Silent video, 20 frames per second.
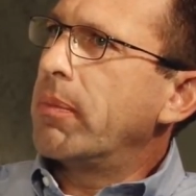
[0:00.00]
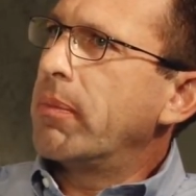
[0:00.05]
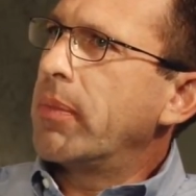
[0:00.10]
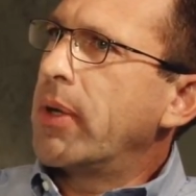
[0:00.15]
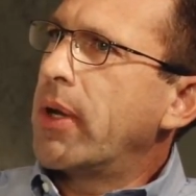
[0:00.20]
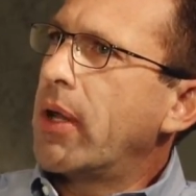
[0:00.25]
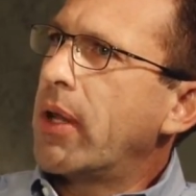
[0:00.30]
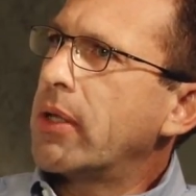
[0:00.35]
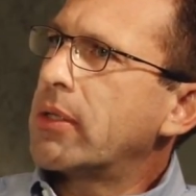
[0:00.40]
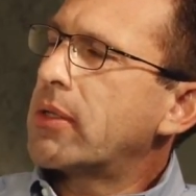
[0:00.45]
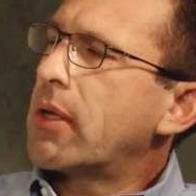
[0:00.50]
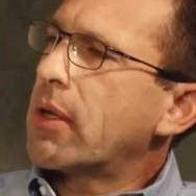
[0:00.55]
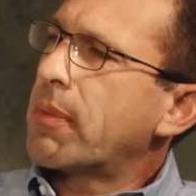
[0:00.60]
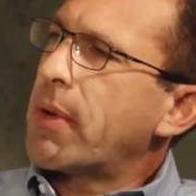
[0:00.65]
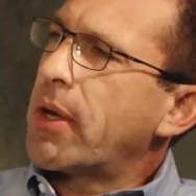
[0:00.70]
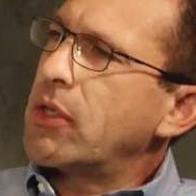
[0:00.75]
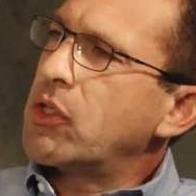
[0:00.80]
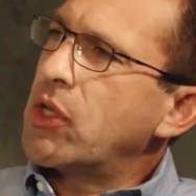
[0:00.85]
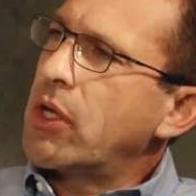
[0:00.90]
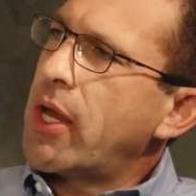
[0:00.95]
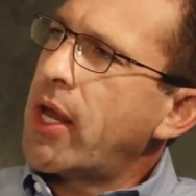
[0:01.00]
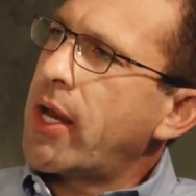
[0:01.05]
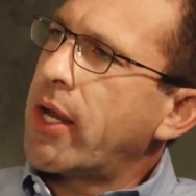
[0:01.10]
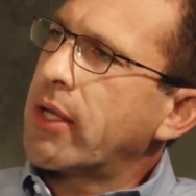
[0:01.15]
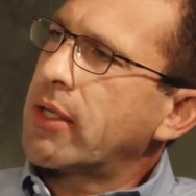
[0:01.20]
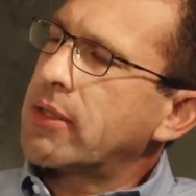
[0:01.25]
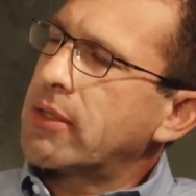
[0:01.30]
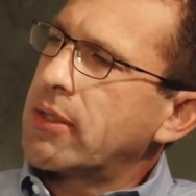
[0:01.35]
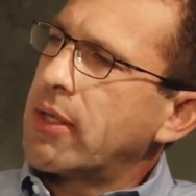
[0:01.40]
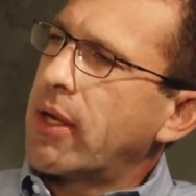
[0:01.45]
But now let's talk about
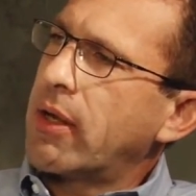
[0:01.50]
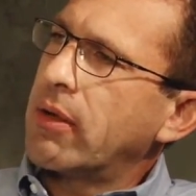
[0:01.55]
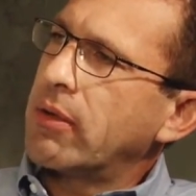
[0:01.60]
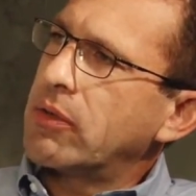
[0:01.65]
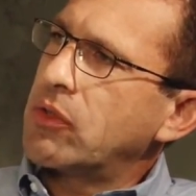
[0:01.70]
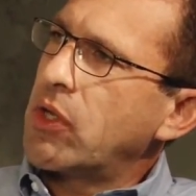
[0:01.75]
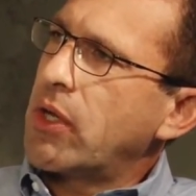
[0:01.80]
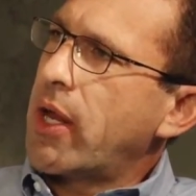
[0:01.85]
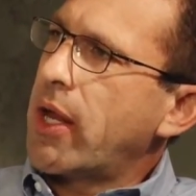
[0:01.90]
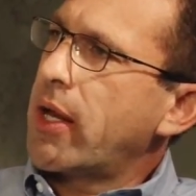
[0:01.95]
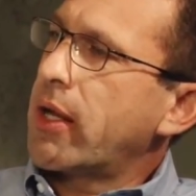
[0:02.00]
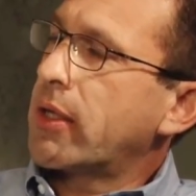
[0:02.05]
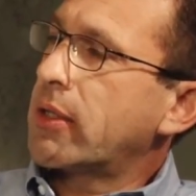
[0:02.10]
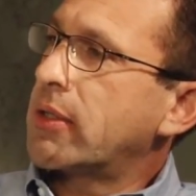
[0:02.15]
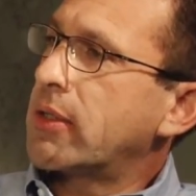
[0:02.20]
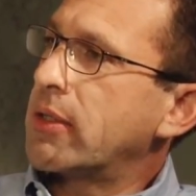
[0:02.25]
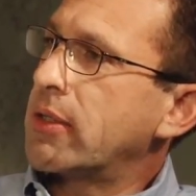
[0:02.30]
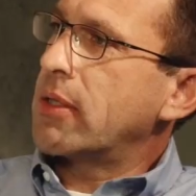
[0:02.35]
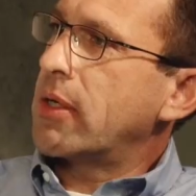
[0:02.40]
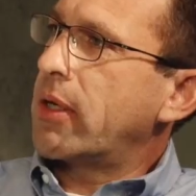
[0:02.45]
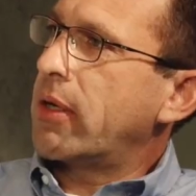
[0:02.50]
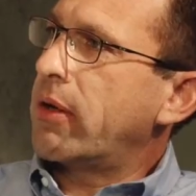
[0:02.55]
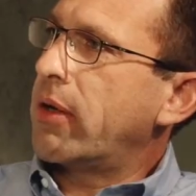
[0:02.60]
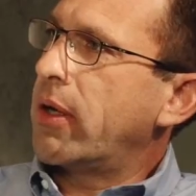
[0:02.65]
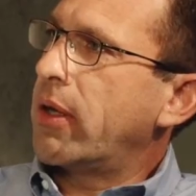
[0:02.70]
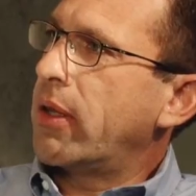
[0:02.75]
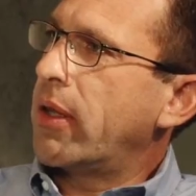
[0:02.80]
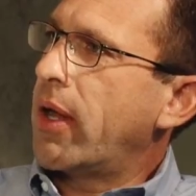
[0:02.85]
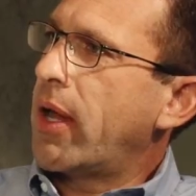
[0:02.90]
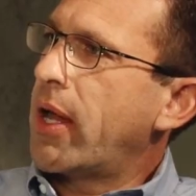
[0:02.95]
genetics. Now, genetics an
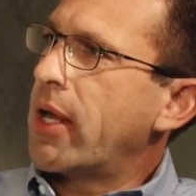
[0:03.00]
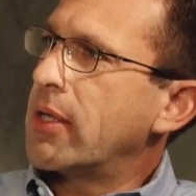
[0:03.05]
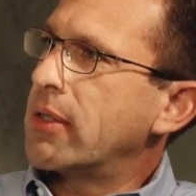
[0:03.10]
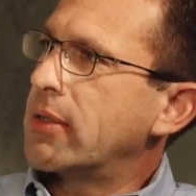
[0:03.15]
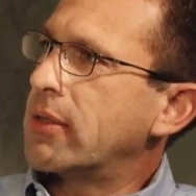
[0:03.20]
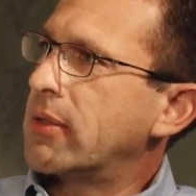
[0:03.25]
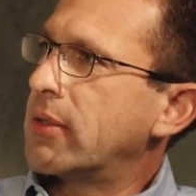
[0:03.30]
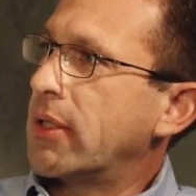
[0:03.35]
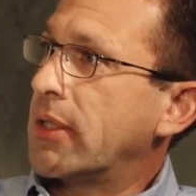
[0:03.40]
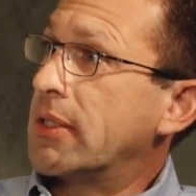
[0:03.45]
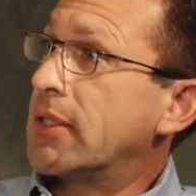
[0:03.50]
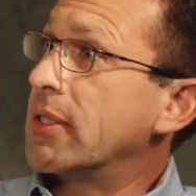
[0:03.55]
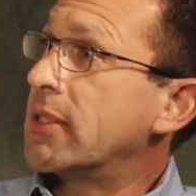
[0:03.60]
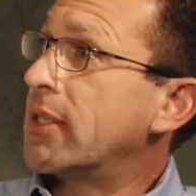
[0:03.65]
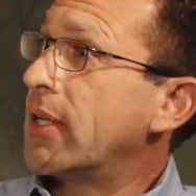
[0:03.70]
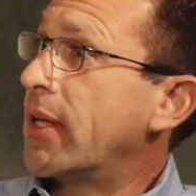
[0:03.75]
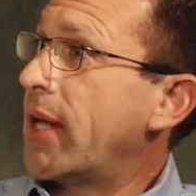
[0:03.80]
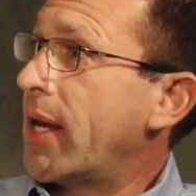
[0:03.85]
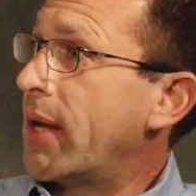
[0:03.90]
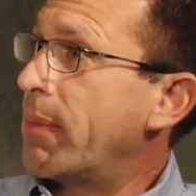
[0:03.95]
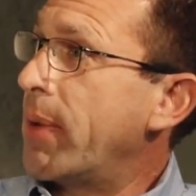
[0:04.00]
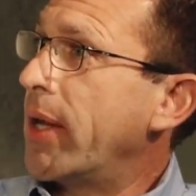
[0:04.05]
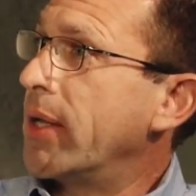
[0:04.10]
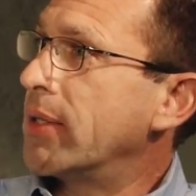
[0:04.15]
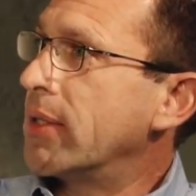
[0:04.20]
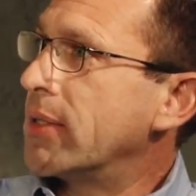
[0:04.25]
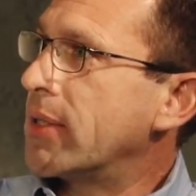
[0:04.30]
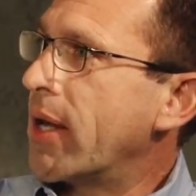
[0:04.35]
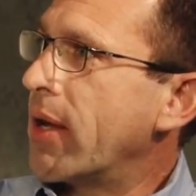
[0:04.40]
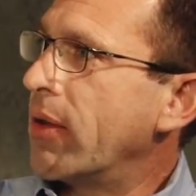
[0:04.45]
area that has existing
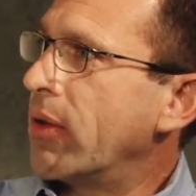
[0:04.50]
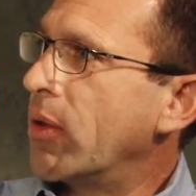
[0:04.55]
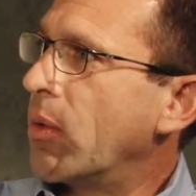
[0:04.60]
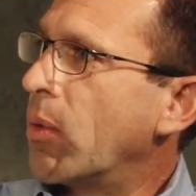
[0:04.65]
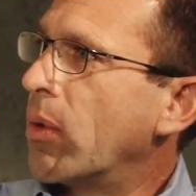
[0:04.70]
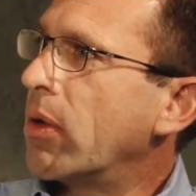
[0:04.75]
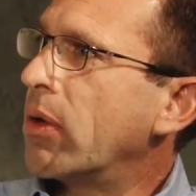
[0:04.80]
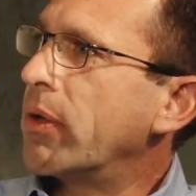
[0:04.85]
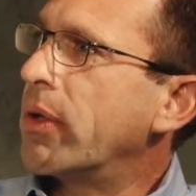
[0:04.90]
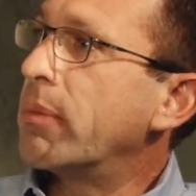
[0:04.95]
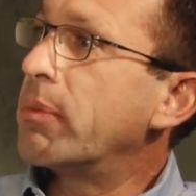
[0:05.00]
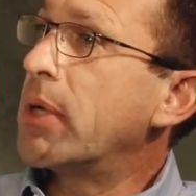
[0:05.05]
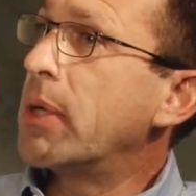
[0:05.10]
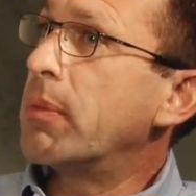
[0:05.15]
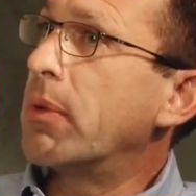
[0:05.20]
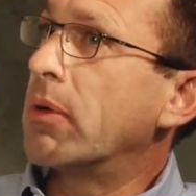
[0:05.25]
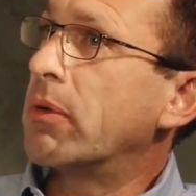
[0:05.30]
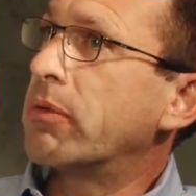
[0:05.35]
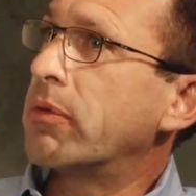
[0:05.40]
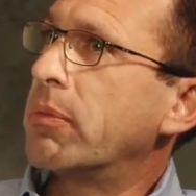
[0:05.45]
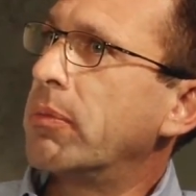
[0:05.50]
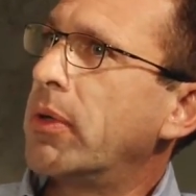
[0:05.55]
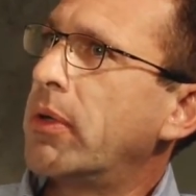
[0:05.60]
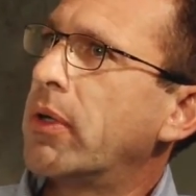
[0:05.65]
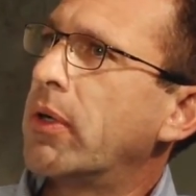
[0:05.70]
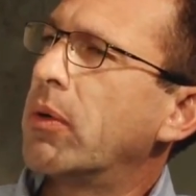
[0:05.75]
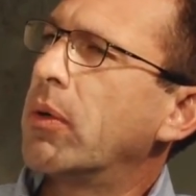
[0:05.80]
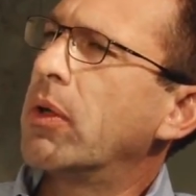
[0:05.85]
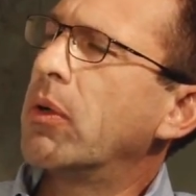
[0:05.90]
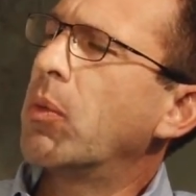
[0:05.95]
databases out in the world that people are
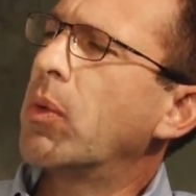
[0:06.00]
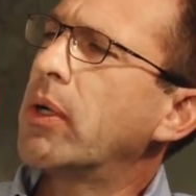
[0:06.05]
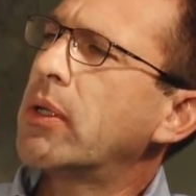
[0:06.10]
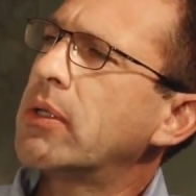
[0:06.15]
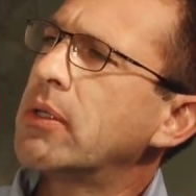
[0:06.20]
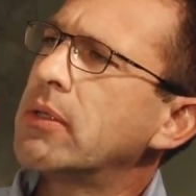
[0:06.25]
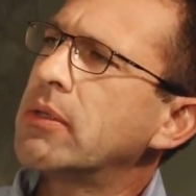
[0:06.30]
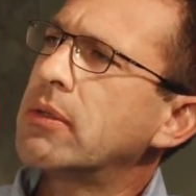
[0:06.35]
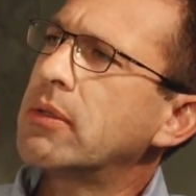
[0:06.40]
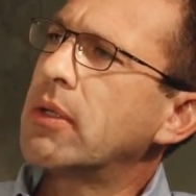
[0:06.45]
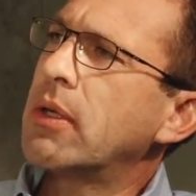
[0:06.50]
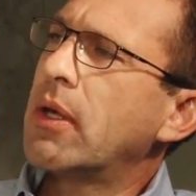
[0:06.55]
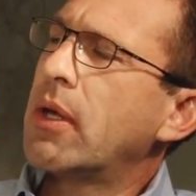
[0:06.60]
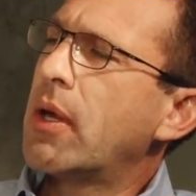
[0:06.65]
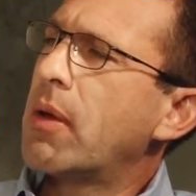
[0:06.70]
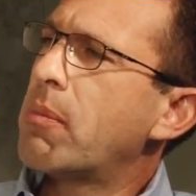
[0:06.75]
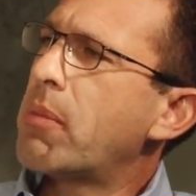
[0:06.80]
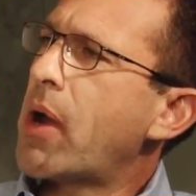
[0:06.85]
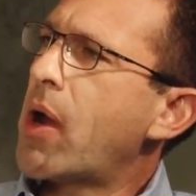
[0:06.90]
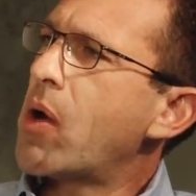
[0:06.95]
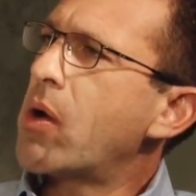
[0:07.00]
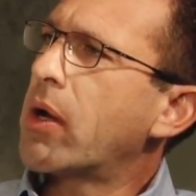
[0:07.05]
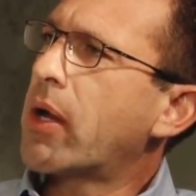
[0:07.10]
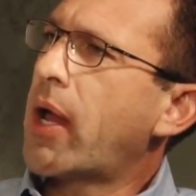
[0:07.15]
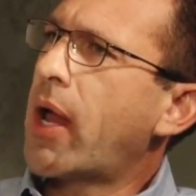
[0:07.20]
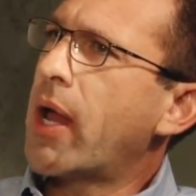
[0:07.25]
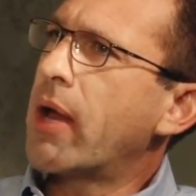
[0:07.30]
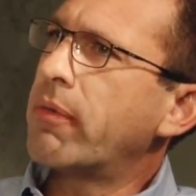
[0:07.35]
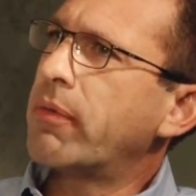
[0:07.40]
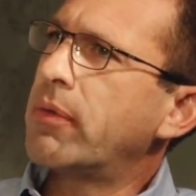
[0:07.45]
familiar with. What does
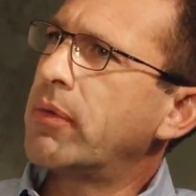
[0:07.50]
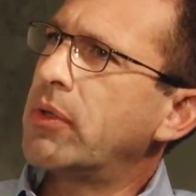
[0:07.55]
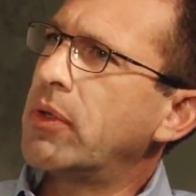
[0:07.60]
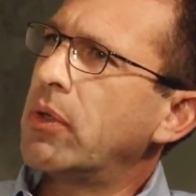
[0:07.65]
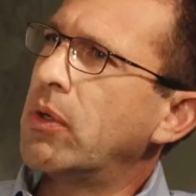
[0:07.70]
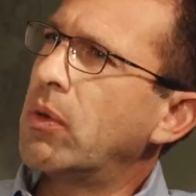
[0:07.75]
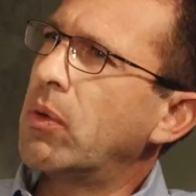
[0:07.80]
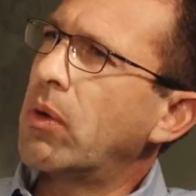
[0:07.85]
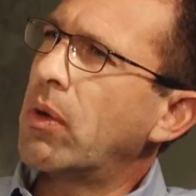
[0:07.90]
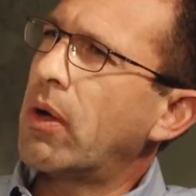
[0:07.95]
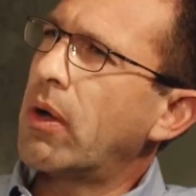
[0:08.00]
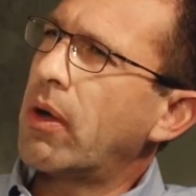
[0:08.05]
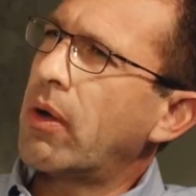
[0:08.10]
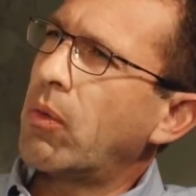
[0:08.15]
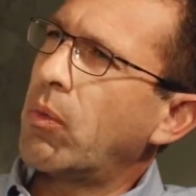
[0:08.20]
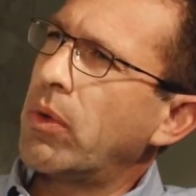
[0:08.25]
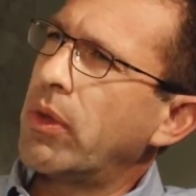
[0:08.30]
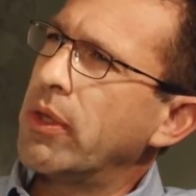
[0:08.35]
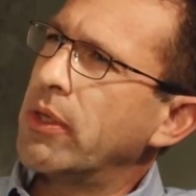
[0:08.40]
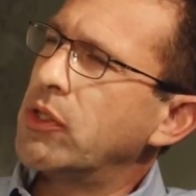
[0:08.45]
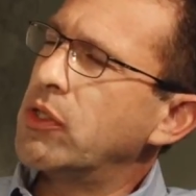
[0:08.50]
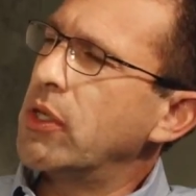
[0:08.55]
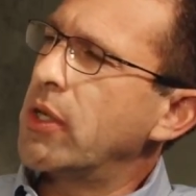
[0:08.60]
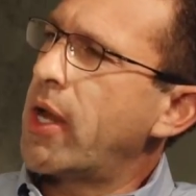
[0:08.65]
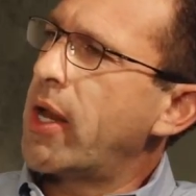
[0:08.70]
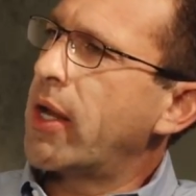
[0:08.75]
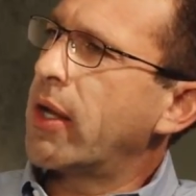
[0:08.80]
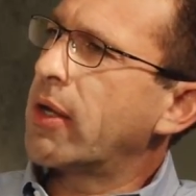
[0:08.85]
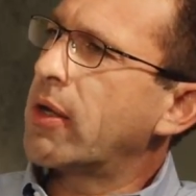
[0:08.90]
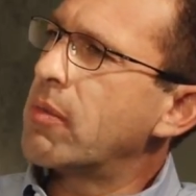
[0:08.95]
PowerCalf do with the
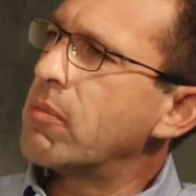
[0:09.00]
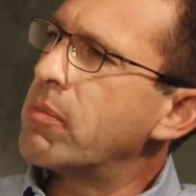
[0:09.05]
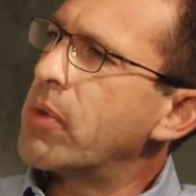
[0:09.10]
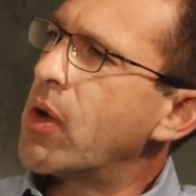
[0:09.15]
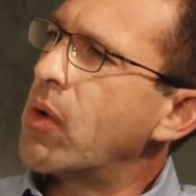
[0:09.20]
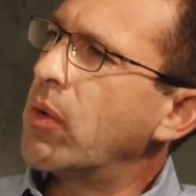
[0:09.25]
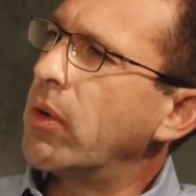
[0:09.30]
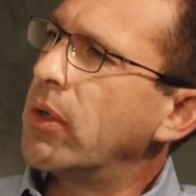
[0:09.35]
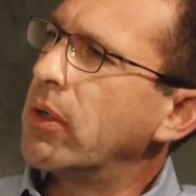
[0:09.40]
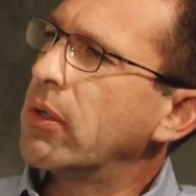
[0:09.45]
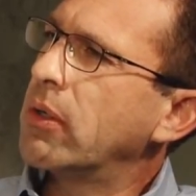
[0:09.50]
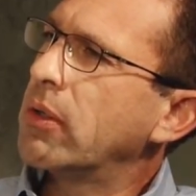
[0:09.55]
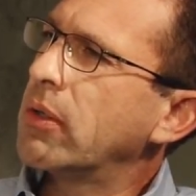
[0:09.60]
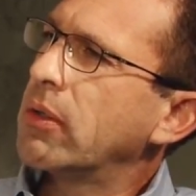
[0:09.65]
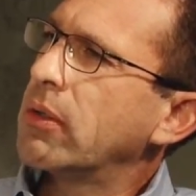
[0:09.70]
genetic component?